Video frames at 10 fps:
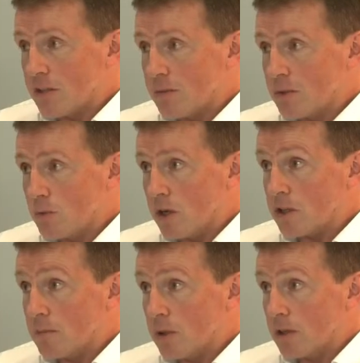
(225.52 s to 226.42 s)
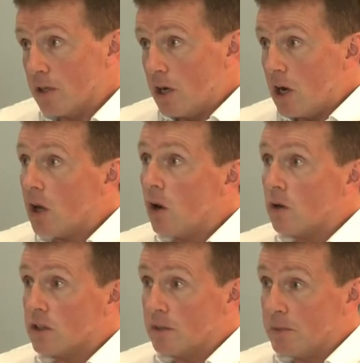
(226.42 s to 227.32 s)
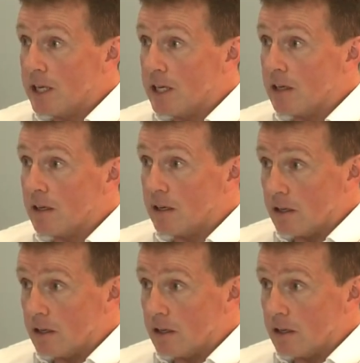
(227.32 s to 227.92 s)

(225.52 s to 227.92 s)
that was worked upon a lot at the beginning